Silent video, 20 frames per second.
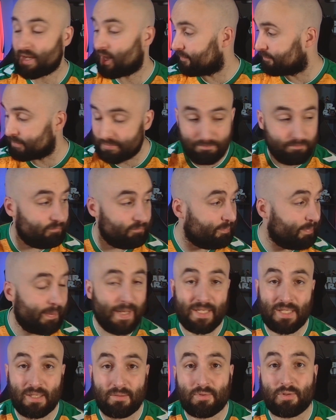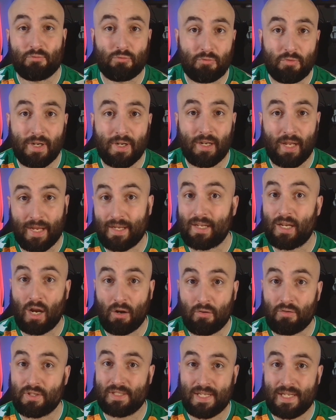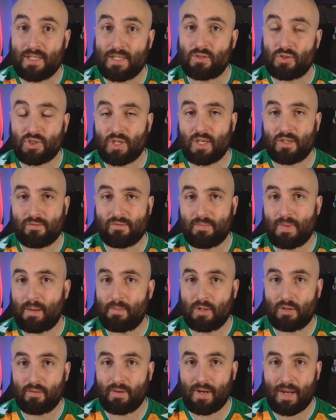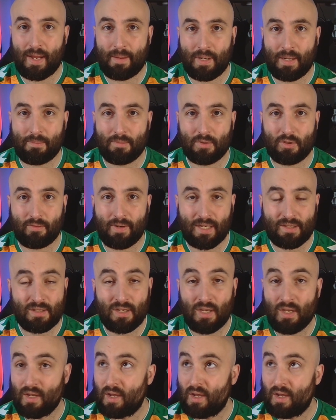I've picked up some like current season shirts from M&M Direct,